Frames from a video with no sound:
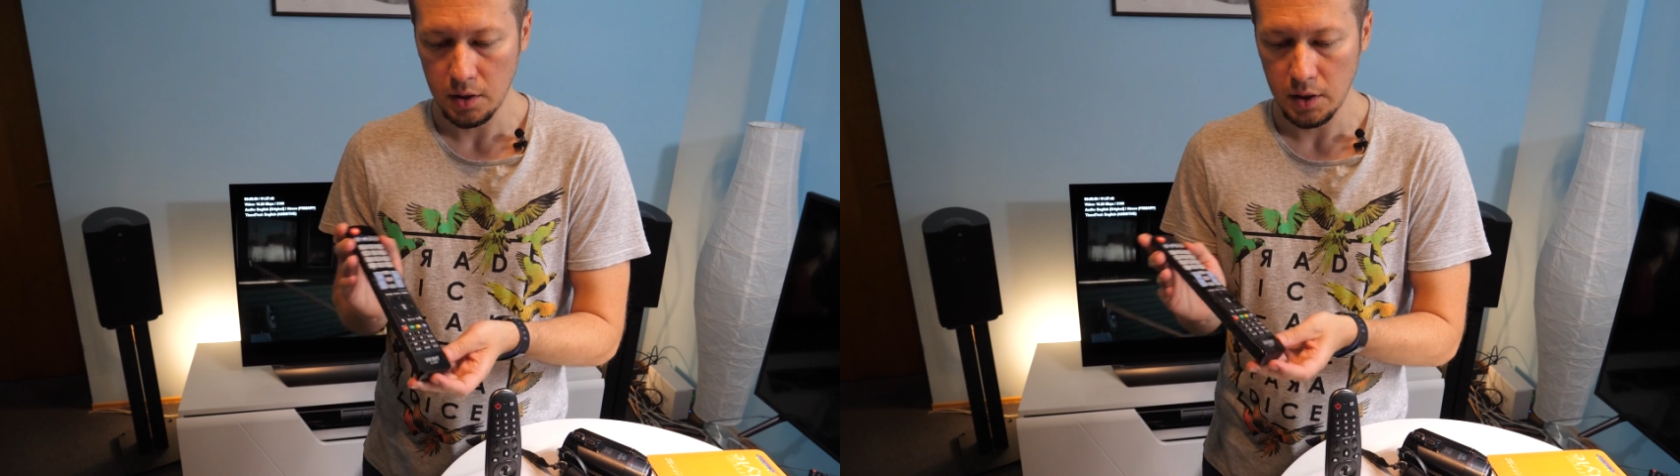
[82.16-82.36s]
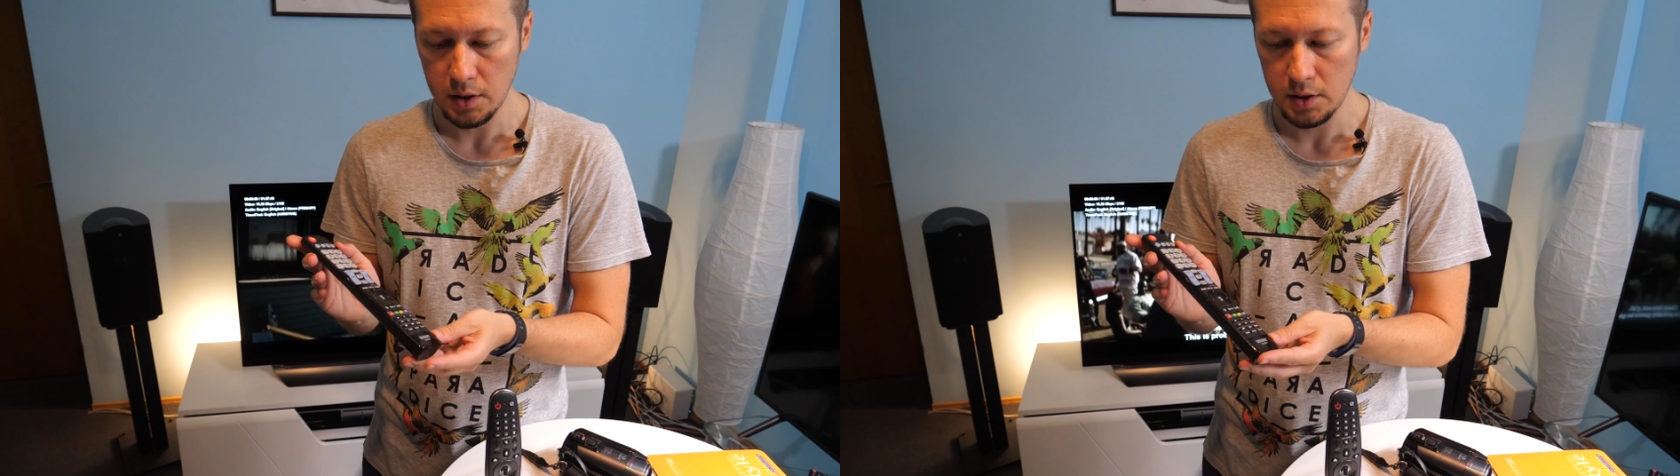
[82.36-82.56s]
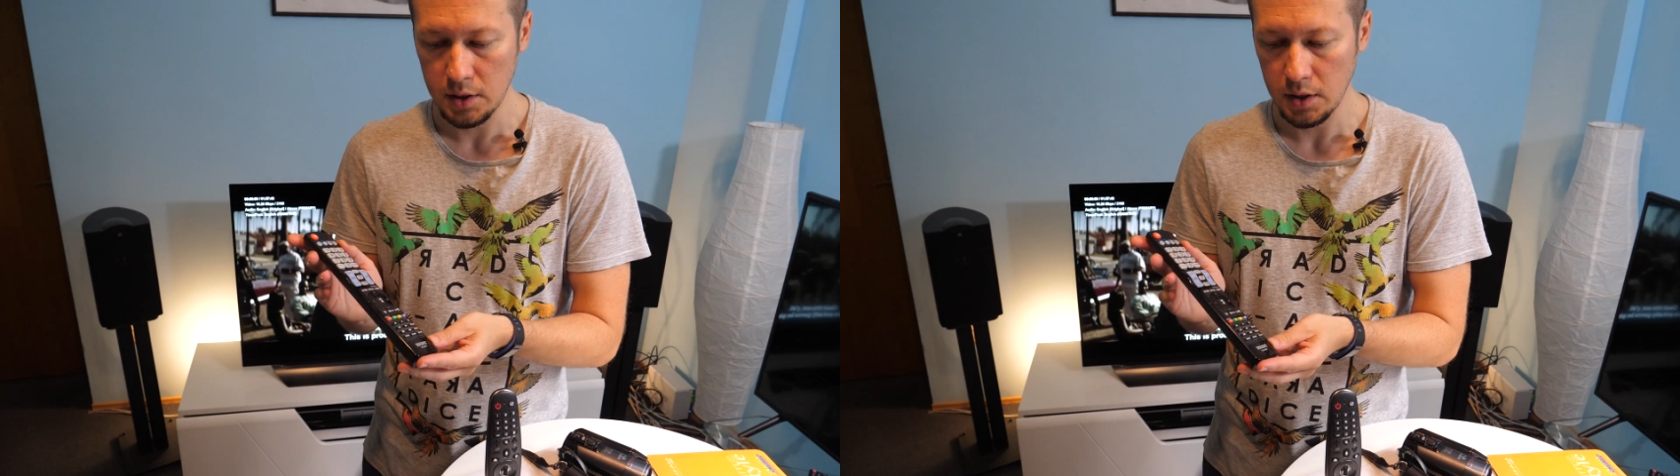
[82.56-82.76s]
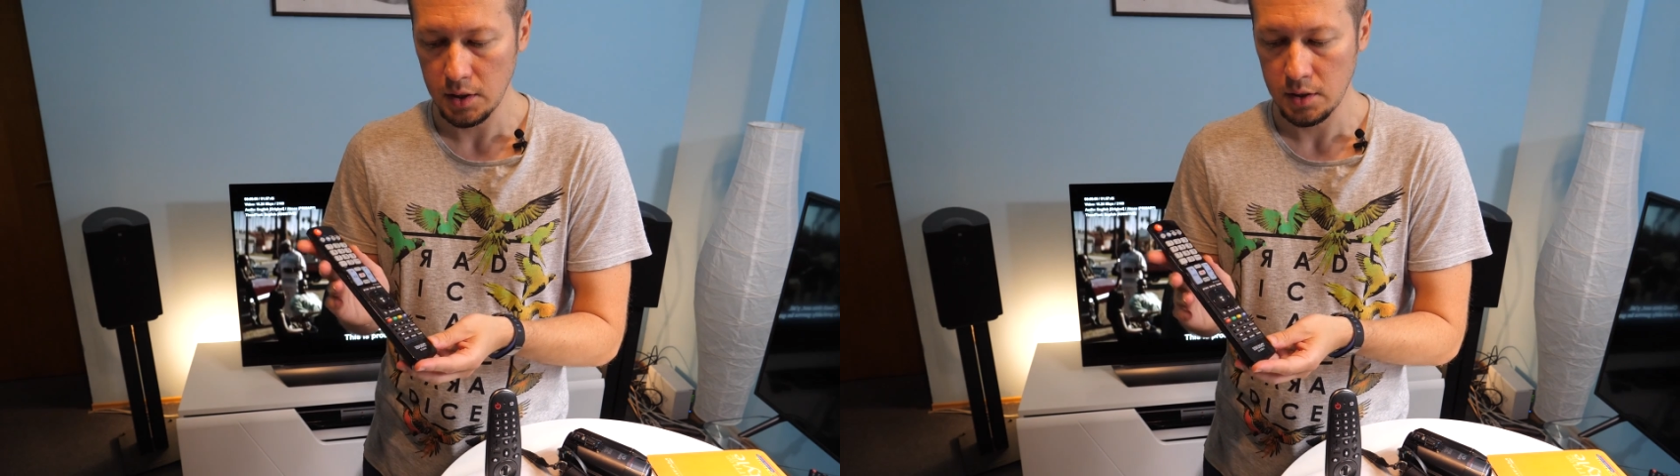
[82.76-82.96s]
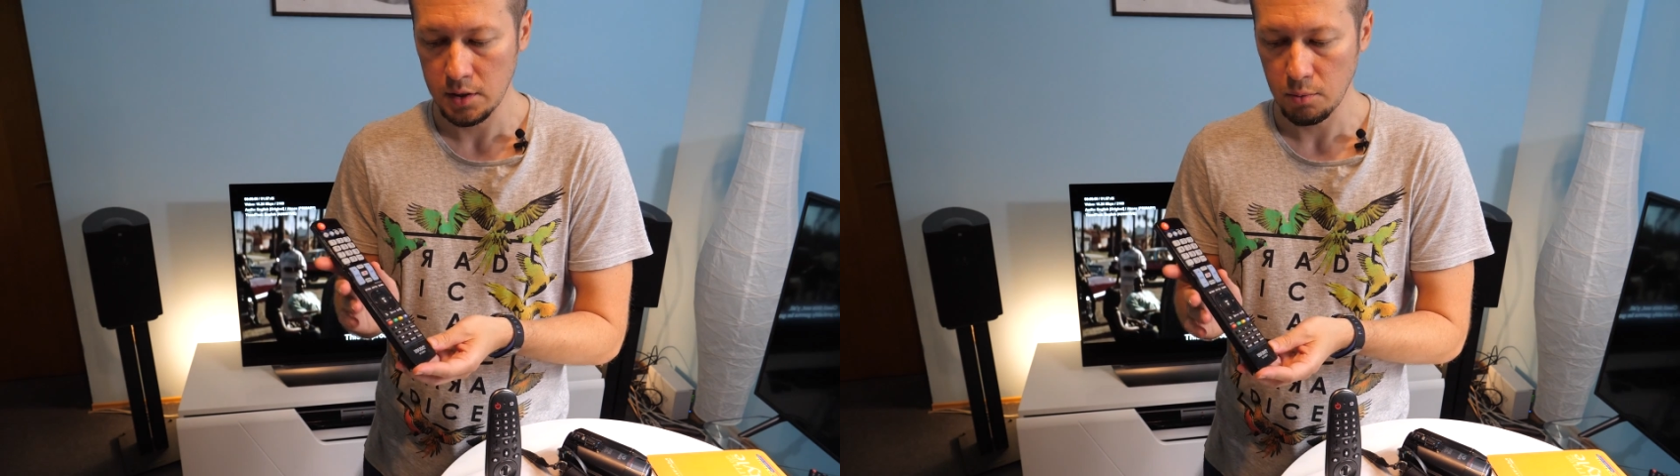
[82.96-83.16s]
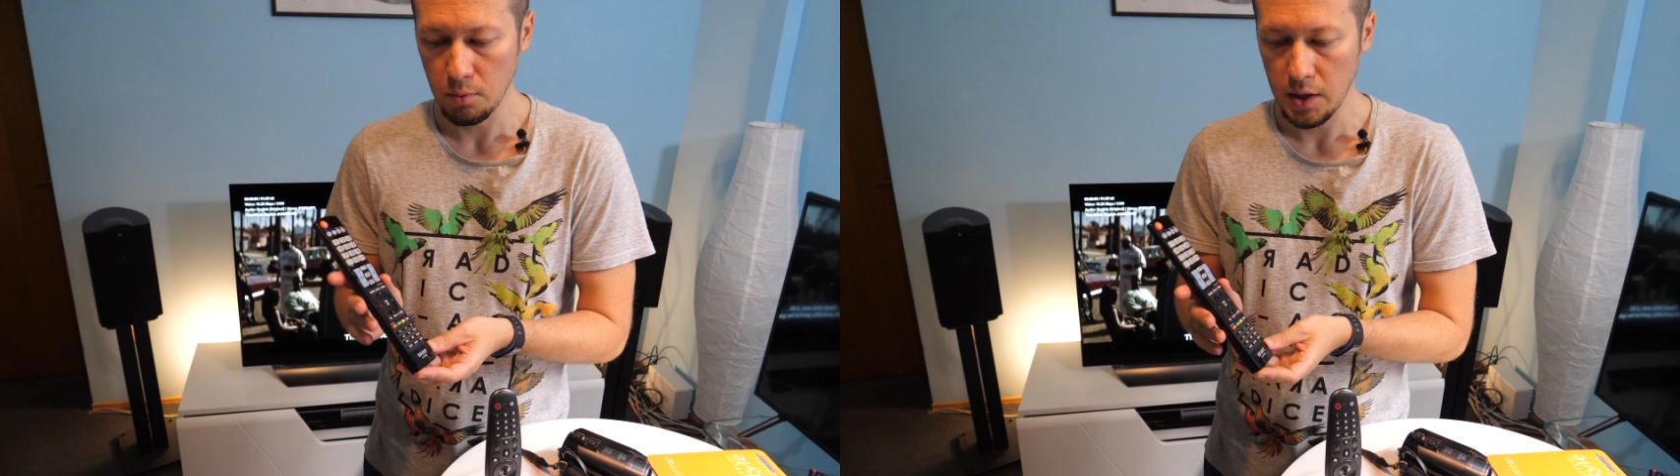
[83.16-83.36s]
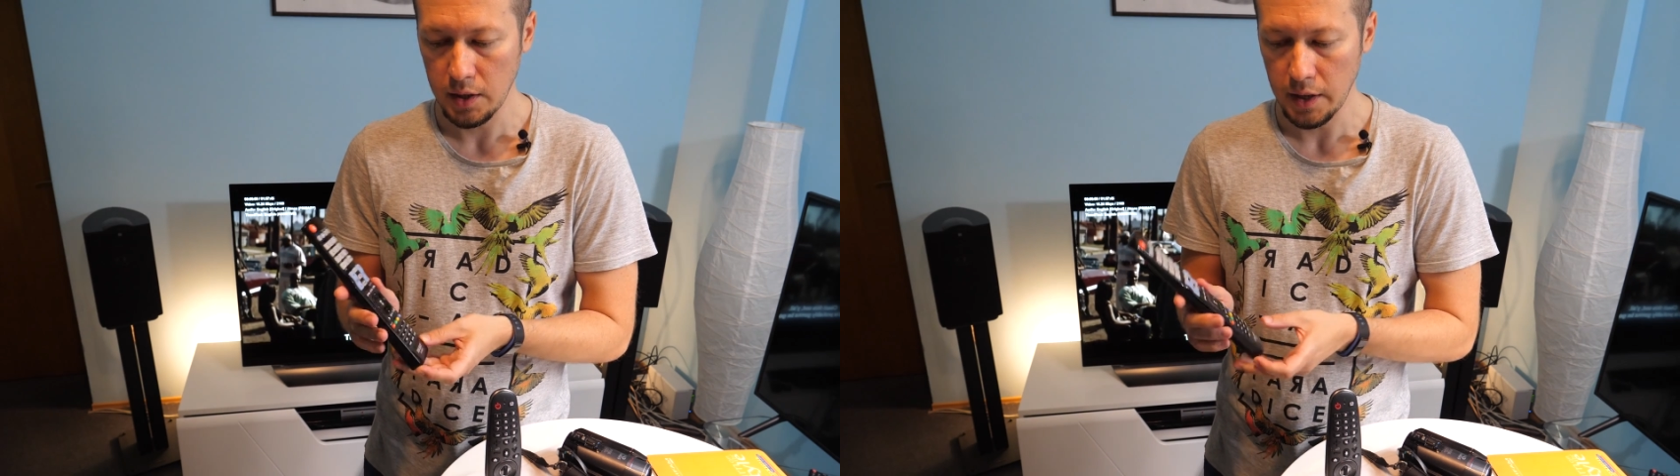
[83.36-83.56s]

This is one